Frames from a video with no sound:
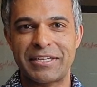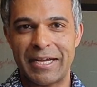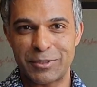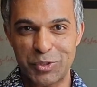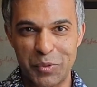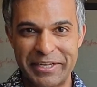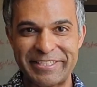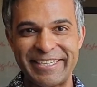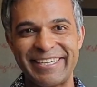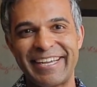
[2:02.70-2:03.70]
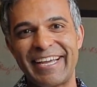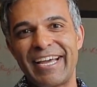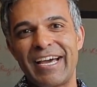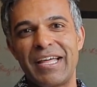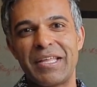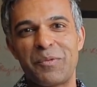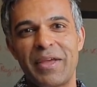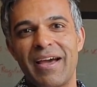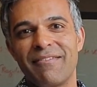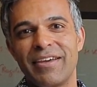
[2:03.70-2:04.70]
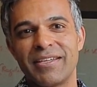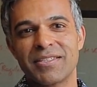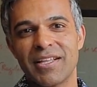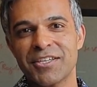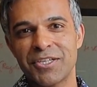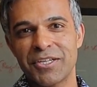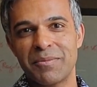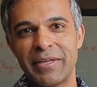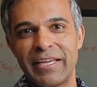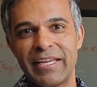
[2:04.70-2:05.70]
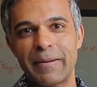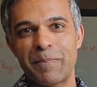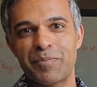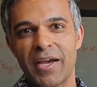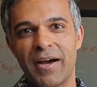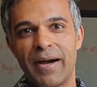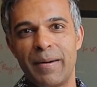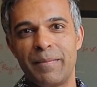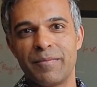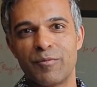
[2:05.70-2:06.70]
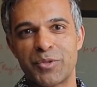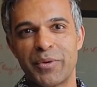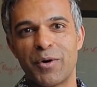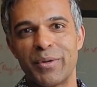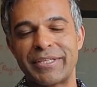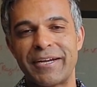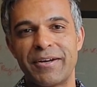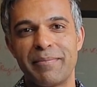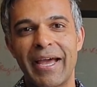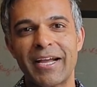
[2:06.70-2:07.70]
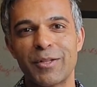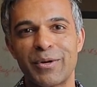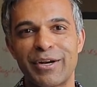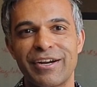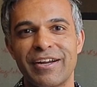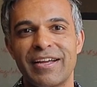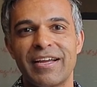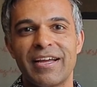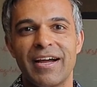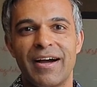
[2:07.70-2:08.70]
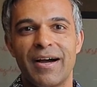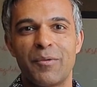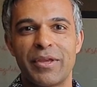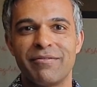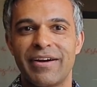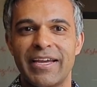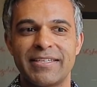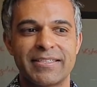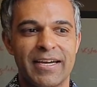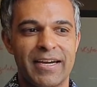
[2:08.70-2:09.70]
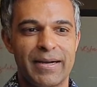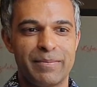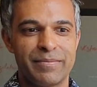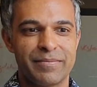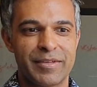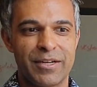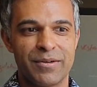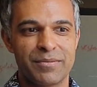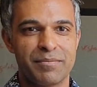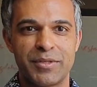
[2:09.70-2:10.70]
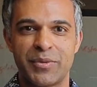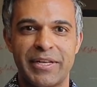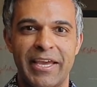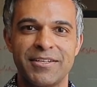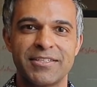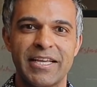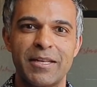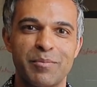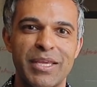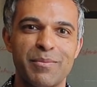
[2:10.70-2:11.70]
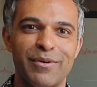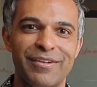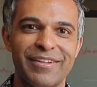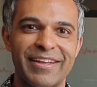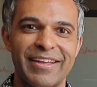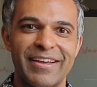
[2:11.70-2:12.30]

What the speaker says: it down to 20, and then we have a selection committee, which we hold here in Bangalore. We invite between 8 to 10 people.